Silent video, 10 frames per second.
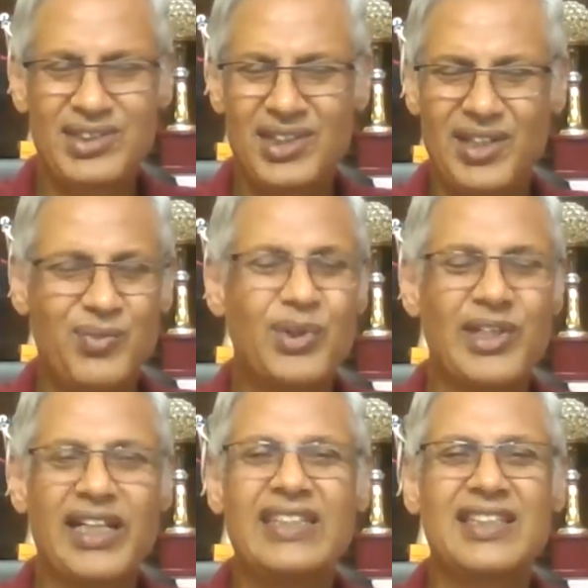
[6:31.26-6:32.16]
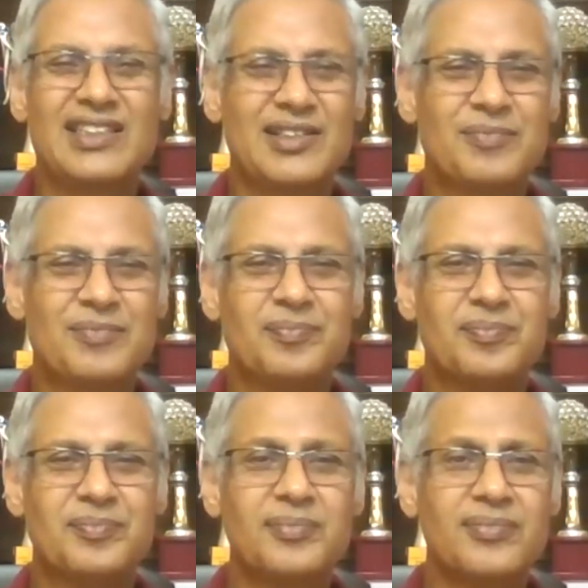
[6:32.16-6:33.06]
3-4 kgs,
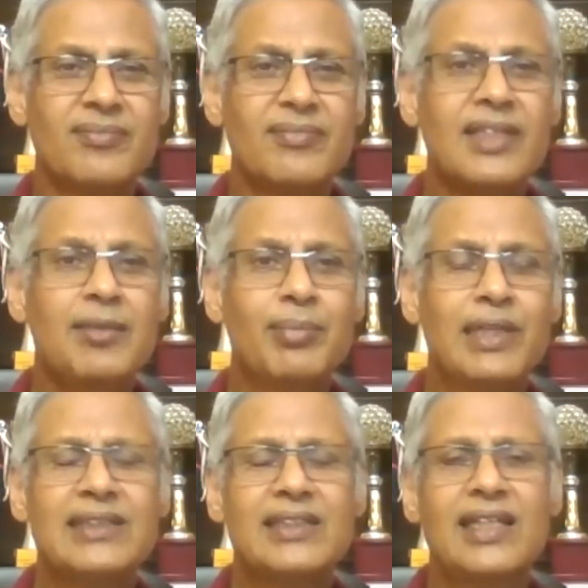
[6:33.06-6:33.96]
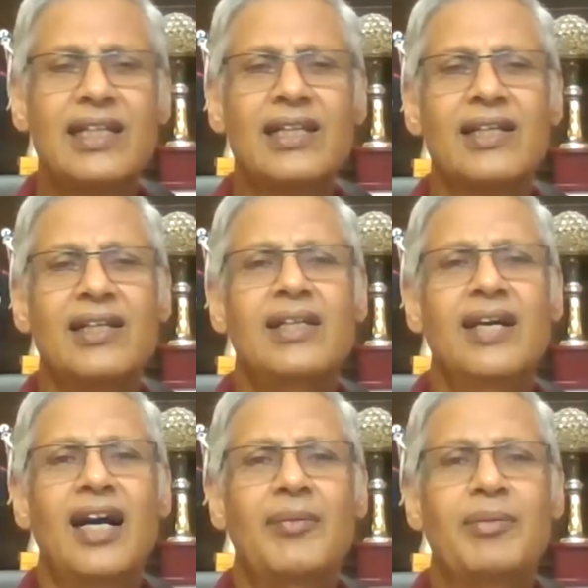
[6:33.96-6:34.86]
but still,
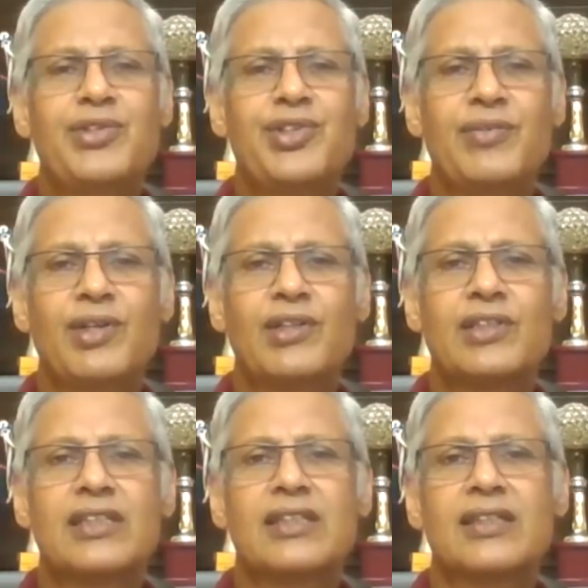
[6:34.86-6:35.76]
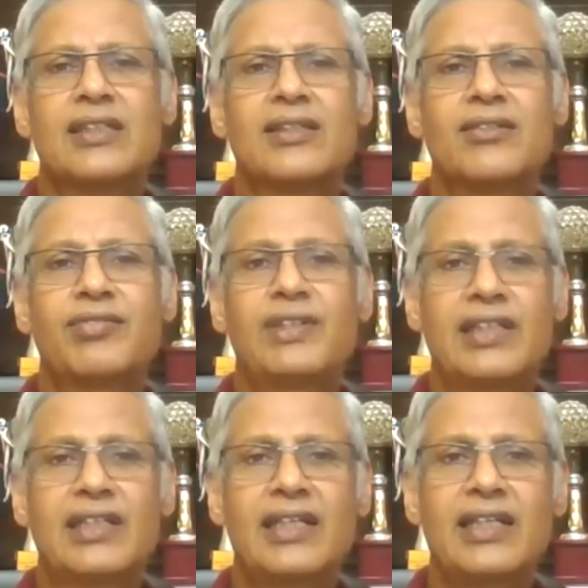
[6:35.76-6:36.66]
I mean, she was
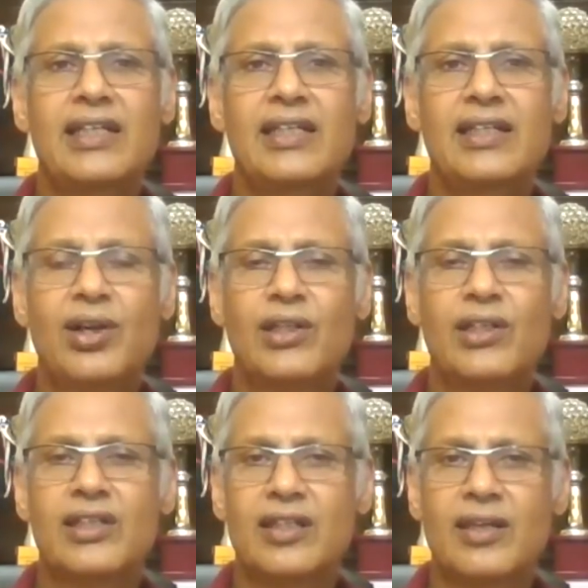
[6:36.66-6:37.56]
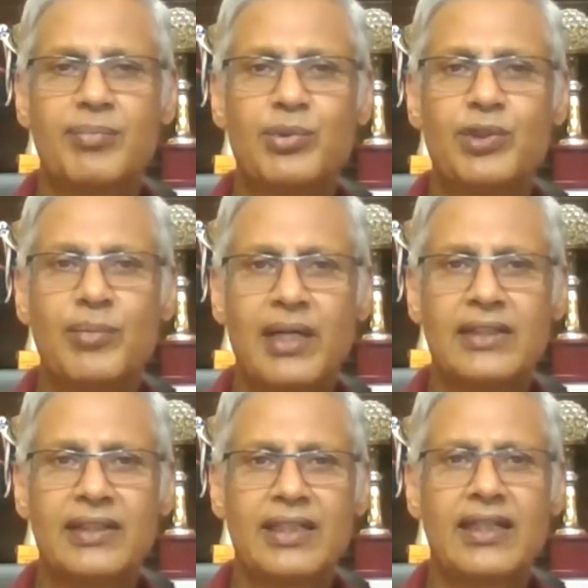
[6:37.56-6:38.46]
physically not up to the
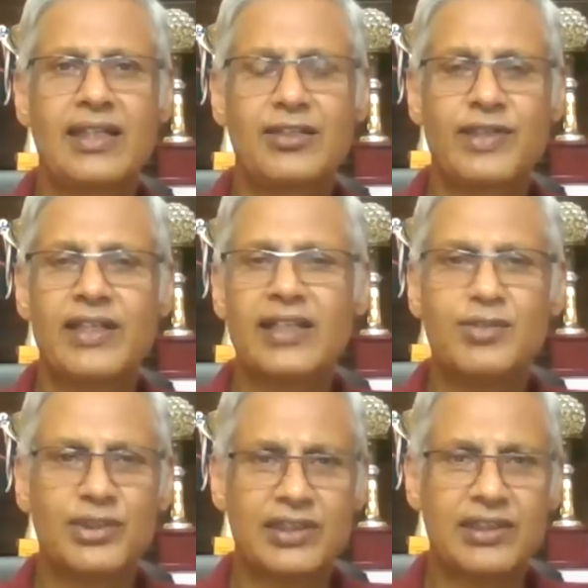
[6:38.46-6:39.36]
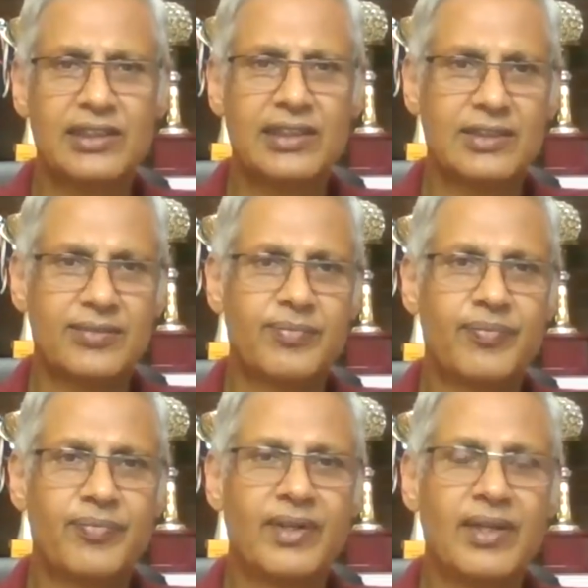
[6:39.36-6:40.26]
mark as far as I was concerned.
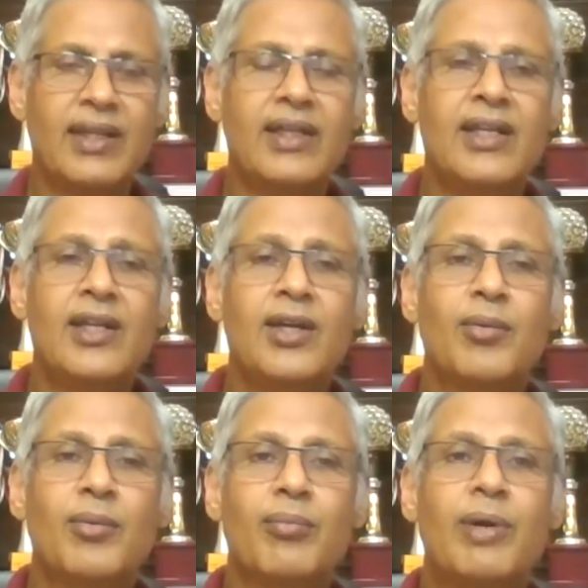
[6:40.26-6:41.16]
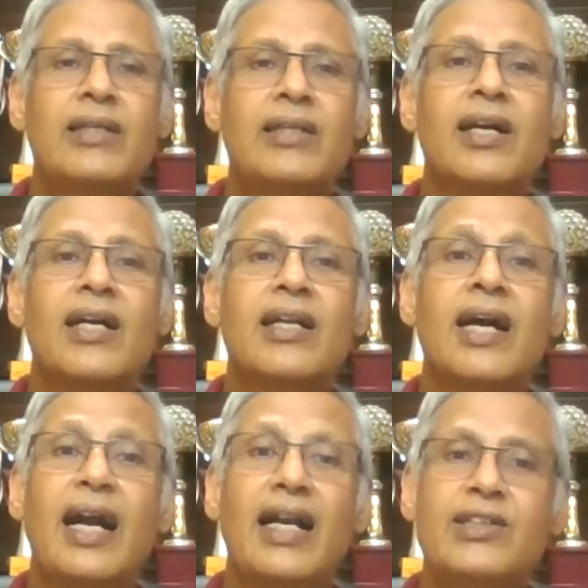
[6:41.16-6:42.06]
But
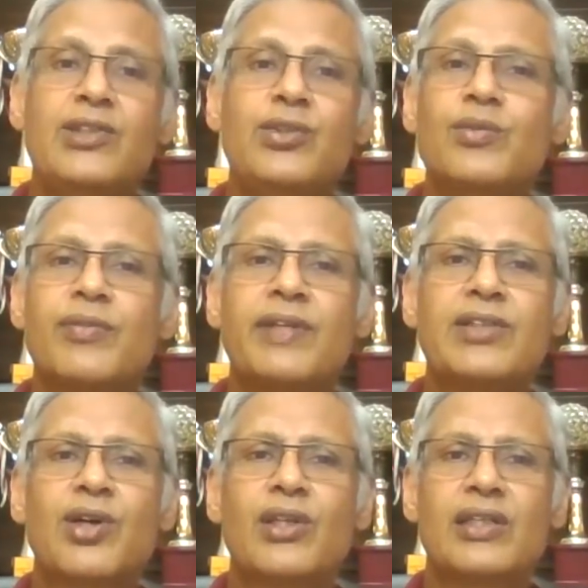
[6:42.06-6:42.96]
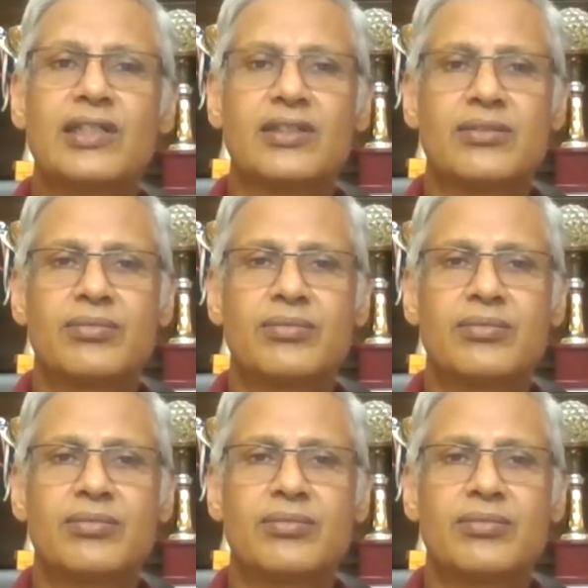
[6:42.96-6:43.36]
her attitude was very solid,